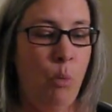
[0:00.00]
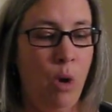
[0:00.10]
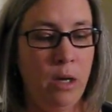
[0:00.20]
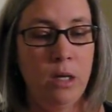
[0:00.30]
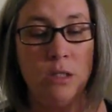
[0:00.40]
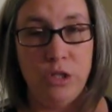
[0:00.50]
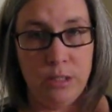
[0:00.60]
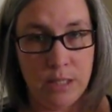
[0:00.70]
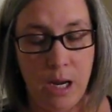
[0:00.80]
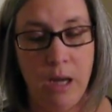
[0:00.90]
want to
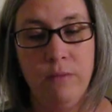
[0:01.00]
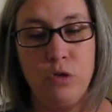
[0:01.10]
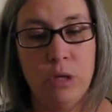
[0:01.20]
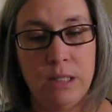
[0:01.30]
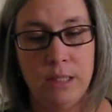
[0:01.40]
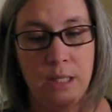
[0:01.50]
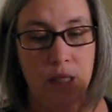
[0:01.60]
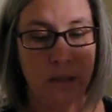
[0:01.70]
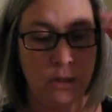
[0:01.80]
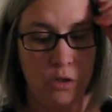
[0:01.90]
just kind of address
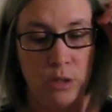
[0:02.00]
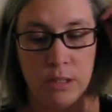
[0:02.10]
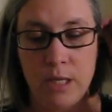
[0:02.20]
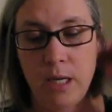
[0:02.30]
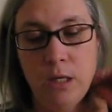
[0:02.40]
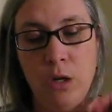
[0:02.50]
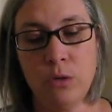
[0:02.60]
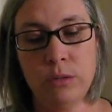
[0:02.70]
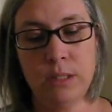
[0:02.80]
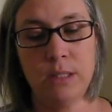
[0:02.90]
again so you can take
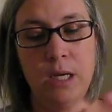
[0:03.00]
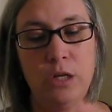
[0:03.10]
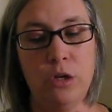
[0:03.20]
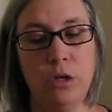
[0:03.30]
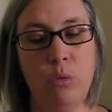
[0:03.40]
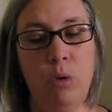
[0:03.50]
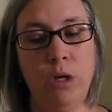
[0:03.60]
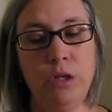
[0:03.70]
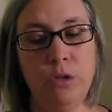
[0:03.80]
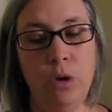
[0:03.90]
notes, is that you're going to want
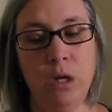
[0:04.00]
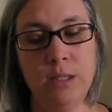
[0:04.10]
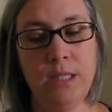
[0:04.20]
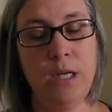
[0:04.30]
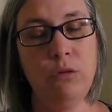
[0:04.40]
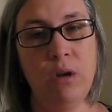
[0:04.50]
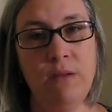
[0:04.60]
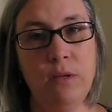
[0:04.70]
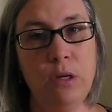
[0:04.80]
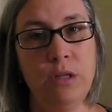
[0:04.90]
to do RC and
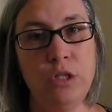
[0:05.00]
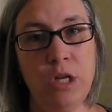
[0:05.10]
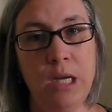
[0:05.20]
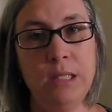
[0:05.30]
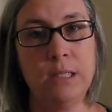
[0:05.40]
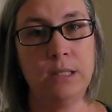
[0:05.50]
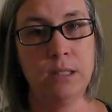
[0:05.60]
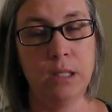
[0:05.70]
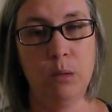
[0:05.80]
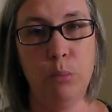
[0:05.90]
Raven on the chest. This is
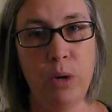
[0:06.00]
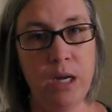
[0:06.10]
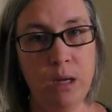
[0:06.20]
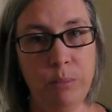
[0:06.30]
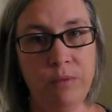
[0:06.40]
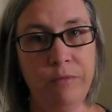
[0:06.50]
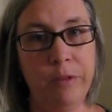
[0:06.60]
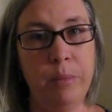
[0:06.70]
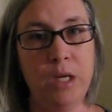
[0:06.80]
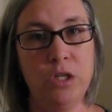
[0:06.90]
going to break up
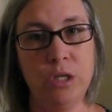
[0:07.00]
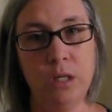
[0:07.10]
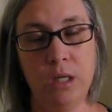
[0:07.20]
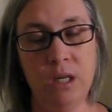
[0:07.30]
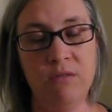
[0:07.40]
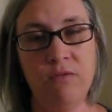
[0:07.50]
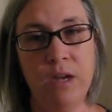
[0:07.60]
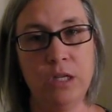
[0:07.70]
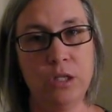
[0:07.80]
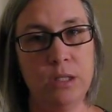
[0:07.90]
inflammation, any
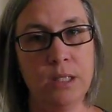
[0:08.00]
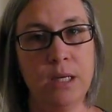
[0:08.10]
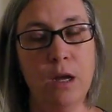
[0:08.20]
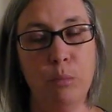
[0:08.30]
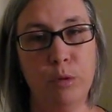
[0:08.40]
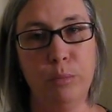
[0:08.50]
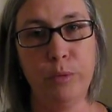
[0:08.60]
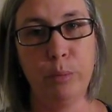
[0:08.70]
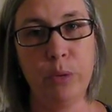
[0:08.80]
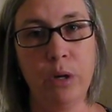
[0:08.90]
infection. It's going to help open
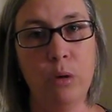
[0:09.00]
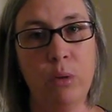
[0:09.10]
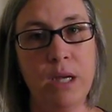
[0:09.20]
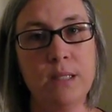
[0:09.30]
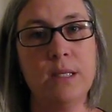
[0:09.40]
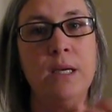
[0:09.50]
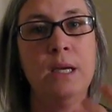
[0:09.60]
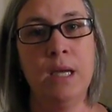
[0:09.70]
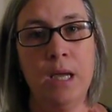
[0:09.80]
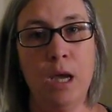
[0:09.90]
up your airways,
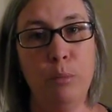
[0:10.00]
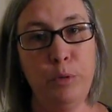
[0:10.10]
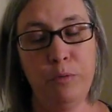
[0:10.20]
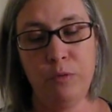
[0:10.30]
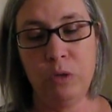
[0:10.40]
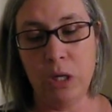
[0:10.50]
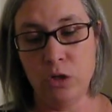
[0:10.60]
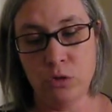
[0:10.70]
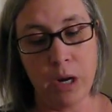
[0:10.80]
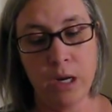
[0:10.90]
help you if you've got a
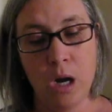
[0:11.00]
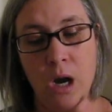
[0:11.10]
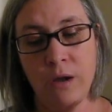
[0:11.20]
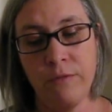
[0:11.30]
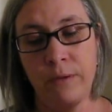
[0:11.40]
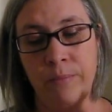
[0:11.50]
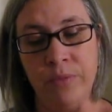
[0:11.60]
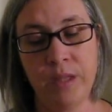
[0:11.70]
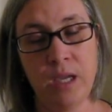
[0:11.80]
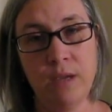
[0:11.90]
dry cough.
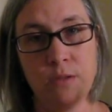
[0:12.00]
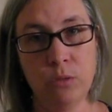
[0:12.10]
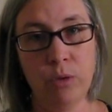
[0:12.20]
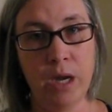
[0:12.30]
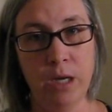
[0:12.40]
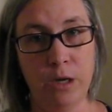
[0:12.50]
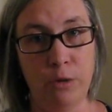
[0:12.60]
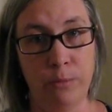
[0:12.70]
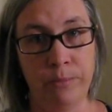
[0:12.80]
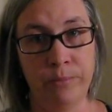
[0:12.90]
Thieves
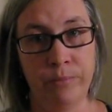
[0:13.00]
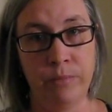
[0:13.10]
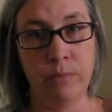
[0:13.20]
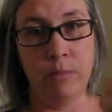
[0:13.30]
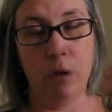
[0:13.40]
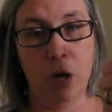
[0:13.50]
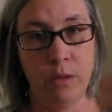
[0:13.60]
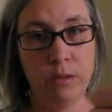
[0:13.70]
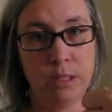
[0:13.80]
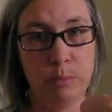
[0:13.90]
oregano
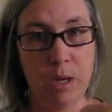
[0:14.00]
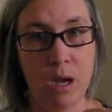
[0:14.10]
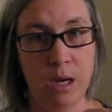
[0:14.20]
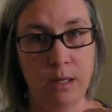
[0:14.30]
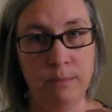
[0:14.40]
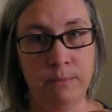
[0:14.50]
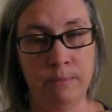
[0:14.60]
on the spine,